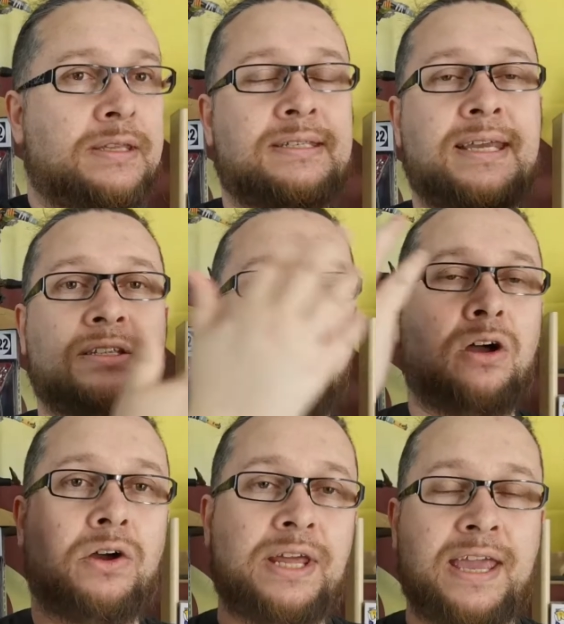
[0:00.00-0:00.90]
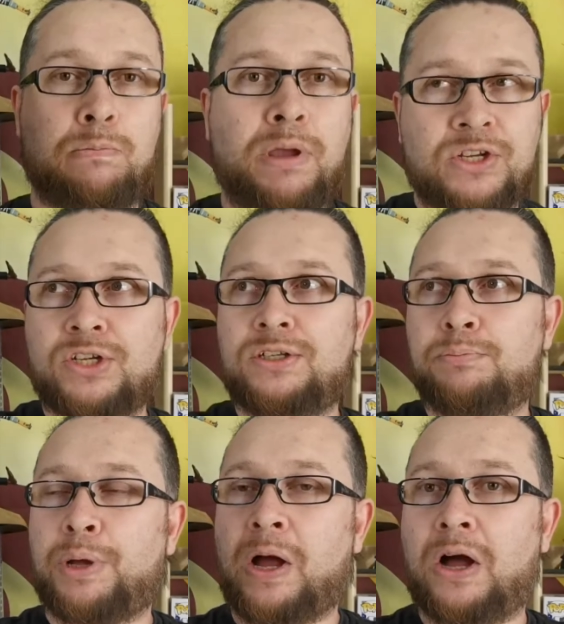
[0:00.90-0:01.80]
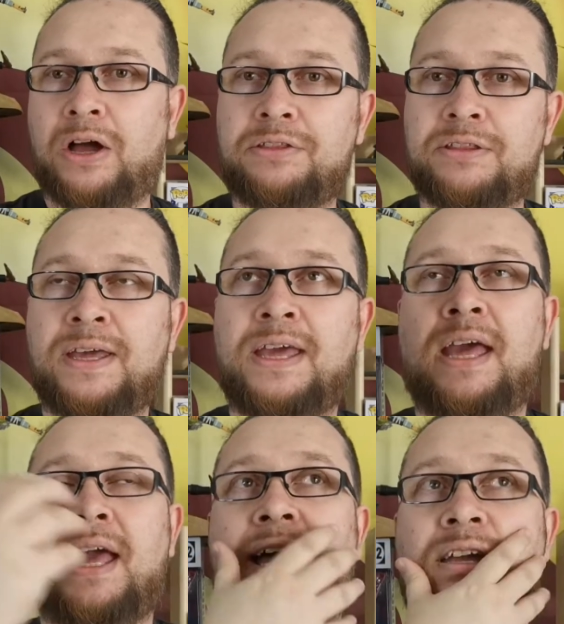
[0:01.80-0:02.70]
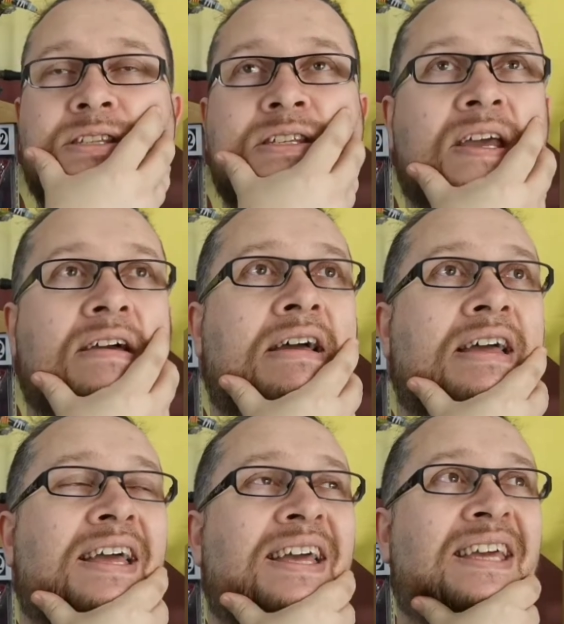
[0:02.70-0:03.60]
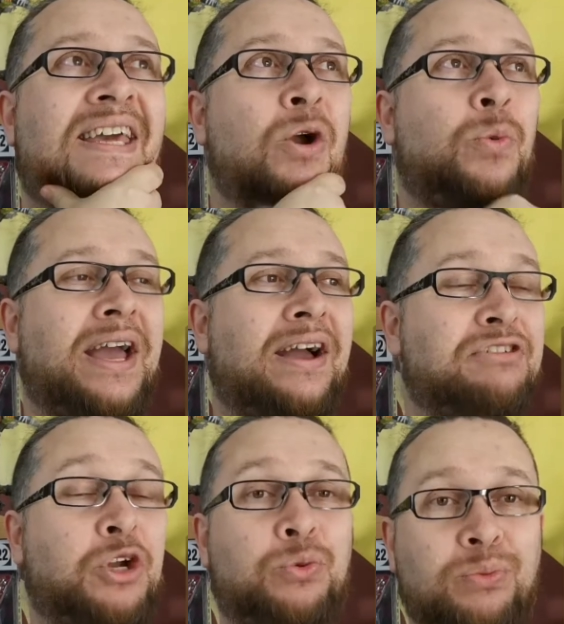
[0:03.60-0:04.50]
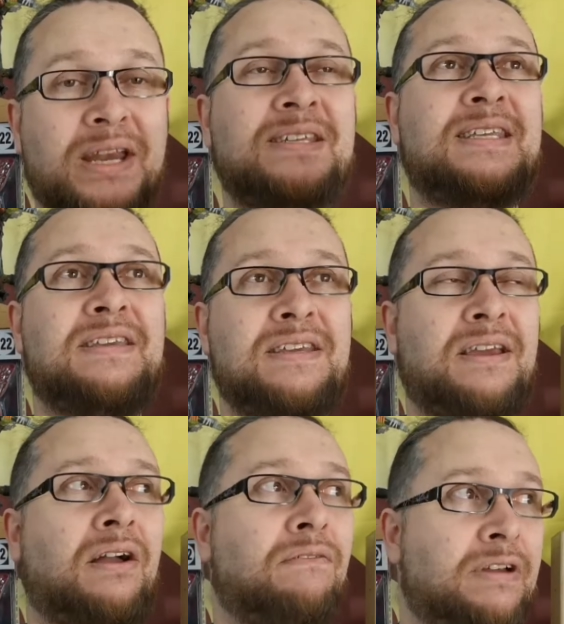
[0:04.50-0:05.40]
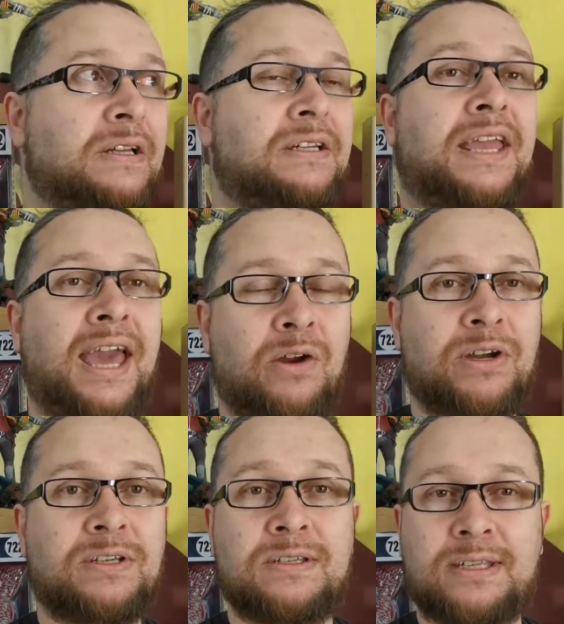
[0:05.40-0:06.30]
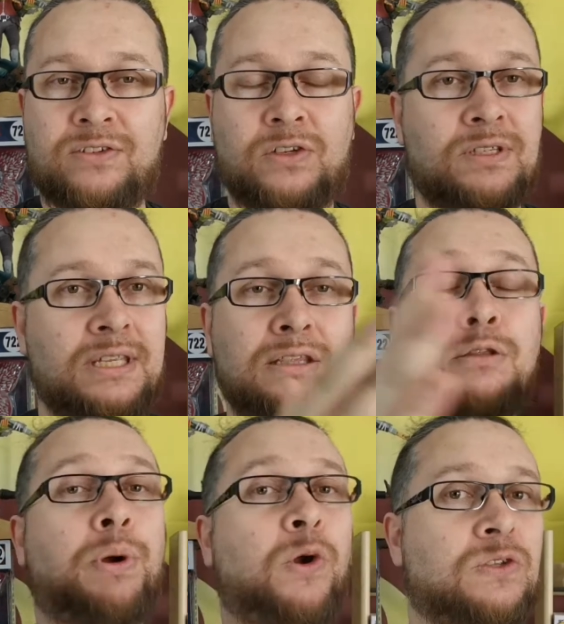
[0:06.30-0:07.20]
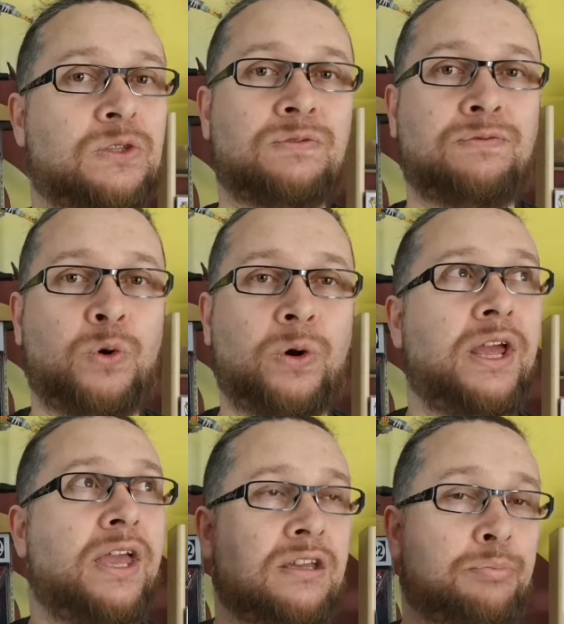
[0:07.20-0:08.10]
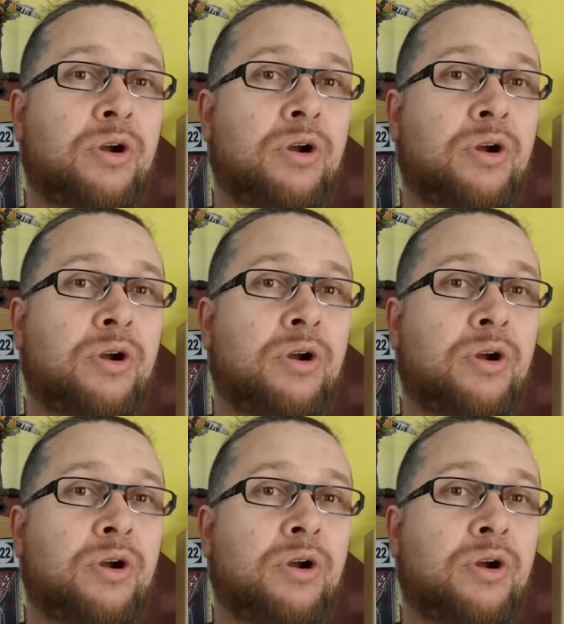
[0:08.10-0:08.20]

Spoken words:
Waller, set on a mission path, and we have crazy villain characters. As you've seen the posters for,